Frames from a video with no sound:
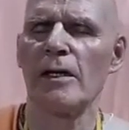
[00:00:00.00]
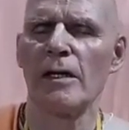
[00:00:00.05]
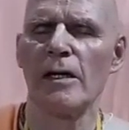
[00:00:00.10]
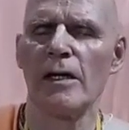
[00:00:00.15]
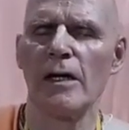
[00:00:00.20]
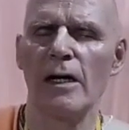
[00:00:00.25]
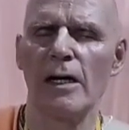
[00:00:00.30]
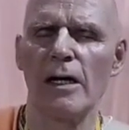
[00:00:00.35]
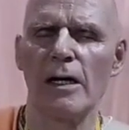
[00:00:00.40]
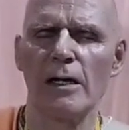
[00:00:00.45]

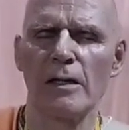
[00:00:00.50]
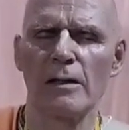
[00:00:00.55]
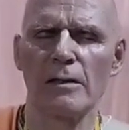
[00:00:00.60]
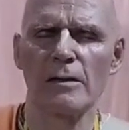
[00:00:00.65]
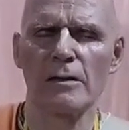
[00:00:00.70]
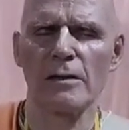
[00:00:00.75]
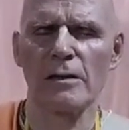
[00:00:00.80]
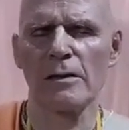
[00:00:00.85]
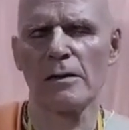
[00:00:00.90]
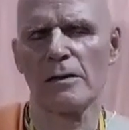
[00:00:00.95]

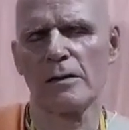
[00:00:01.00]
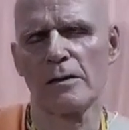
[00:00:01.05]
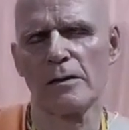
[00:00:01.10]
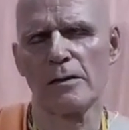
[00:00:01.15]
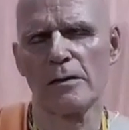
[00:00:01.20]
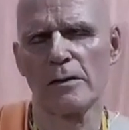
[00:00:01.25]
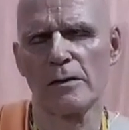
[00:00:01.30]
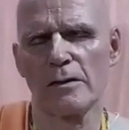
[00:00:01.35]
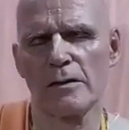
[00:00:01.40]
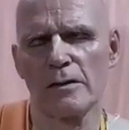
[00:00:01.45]
and
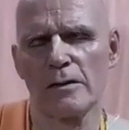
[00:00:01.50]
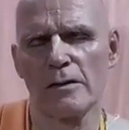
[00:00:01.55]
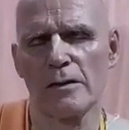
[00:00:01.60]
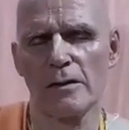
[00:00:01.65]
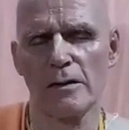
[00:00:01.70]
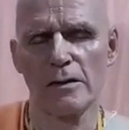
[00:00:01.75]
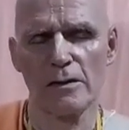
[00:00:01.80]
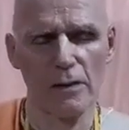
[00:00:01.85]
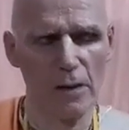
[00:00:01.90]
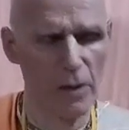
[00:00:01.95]

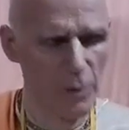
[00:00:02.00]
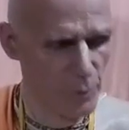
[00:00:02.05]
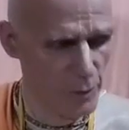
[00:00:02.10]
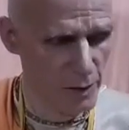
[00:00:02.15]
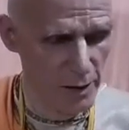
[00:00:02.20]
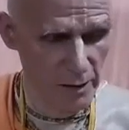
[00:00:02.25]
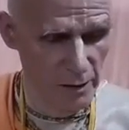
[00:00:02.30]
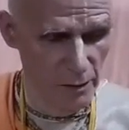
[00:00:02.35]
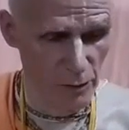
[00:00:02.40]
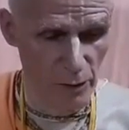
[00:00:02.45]
not
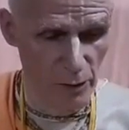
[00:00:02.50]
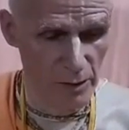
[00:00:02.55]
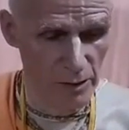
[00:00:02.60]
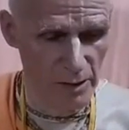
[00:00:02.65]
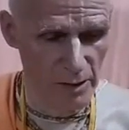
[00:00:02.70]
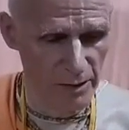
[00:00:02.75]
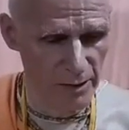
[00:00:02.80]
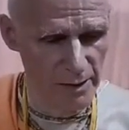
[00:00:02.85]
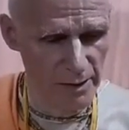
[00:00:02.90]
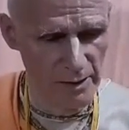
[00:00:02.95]
being an
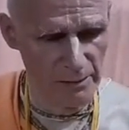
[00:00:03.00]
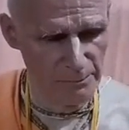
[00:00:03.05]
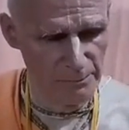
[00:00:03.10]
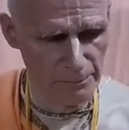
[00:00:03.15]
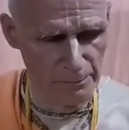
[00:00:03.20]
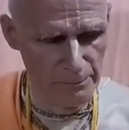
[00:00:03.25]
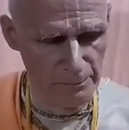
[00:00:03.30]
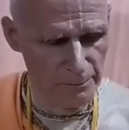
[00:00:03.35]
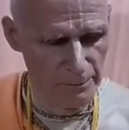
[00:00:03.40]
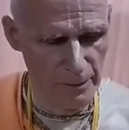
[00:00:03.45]
ordinary
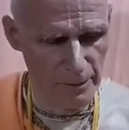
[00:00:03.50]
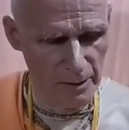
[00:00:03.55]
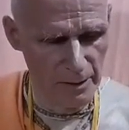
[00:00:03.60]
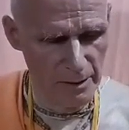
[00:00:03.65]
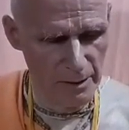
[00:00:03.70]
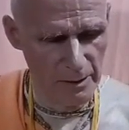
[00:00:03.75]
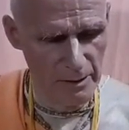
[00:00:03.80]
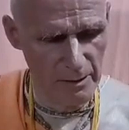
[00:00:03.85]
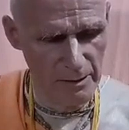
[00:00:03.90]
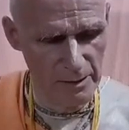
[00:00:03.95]

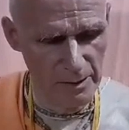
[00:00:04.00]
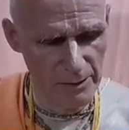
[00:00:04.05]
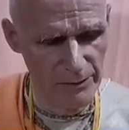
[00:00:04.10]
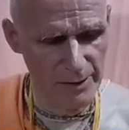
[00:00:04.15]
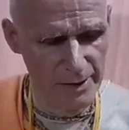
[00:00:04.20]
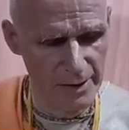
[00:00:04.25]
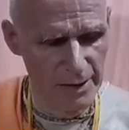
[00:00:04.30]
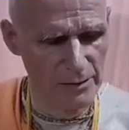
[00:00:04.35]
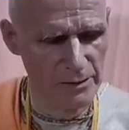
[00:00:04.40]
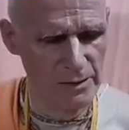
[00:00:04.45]

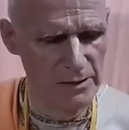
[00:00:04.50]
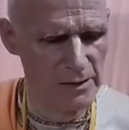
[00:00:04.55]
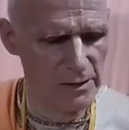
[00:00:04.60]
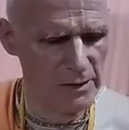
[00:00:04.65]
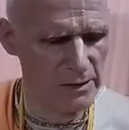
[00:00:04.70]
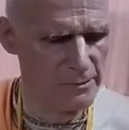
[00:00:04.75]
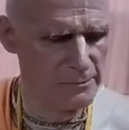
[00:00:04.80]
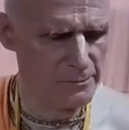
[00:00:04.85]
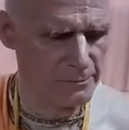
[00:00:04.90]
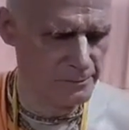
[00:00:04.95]
living
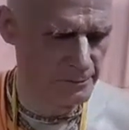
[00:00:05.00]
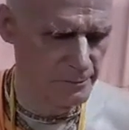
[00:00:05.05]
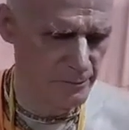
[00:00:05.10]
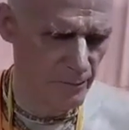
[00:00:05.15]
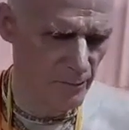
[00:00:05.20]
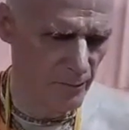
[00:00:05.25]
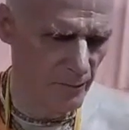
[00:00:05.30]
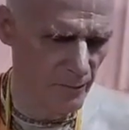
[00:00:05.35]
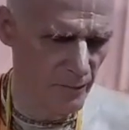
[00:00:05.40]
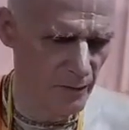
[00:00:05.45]
entity,
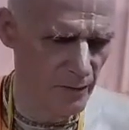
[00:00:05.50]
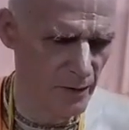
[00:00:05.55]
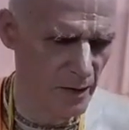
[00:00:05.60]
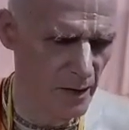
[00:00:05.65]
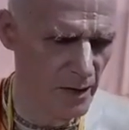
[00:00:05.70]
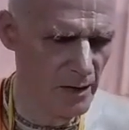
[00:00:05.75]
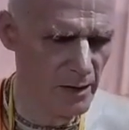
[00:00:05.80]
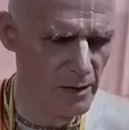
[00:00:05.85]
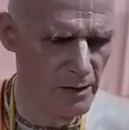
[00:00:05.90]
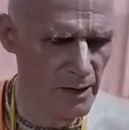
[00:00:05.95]

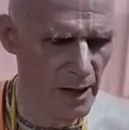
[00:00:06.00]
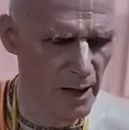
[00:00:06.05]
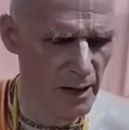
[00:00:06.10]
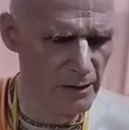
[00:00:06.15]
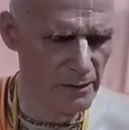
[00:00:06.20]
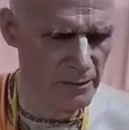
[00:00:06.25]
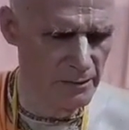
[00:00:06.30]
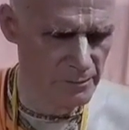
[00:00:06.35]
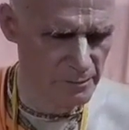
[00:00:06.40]
in that,